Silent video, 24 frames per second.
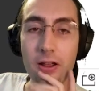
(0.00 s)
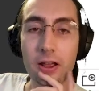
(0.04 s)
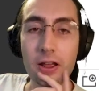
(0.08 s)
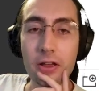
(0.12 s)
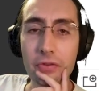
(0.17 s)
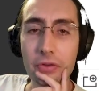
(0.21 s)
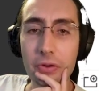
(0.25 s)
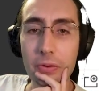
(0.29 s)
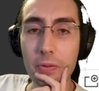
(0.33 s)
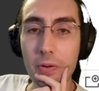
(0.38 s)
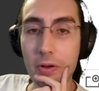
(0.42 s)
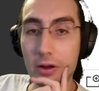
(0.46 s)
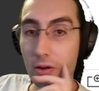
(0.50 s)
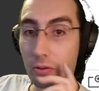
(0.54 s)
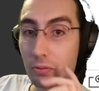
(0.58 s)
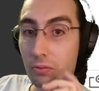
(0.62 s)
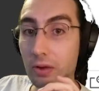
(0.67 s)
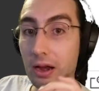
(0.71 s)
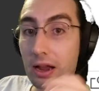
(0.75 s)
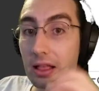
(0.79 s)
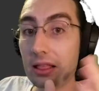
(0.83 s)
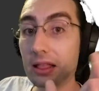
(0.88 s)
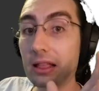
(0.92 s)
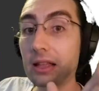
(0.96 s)
If you want to
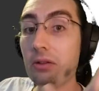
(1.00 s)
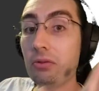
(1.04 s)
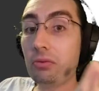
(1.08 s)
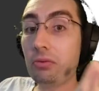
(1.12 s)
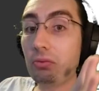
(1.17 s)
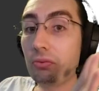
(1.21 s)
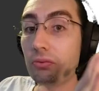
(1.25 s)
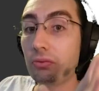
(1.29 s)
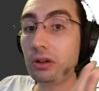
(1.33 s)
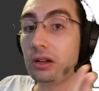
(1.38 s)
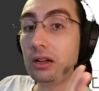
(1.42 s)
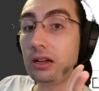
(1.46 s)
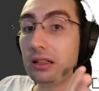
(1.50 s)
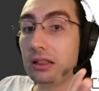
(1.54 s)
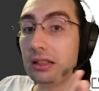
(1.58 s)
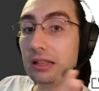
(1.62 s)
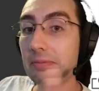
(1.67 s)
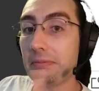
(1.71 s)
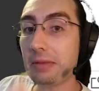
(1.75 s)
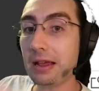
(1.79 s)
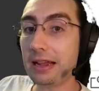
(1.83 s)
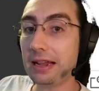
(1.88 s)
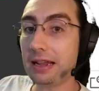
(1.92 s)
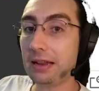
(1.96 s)
really, really
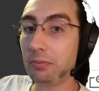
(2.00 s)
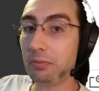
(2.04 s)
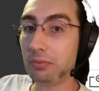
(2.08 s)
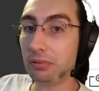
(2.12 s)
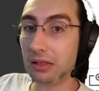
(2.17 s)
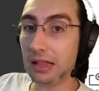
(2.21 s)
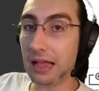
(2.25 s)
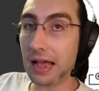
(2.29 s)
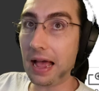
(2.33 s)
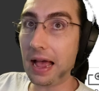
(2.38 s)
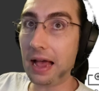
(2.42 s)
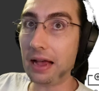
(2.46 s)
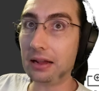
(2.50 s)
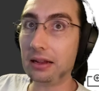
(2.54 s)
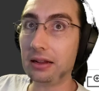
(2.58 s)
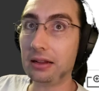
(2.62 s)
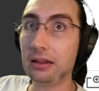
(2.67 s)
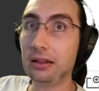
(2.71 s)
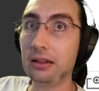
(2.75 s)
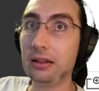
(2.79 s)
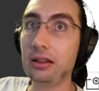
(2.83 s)
make it black,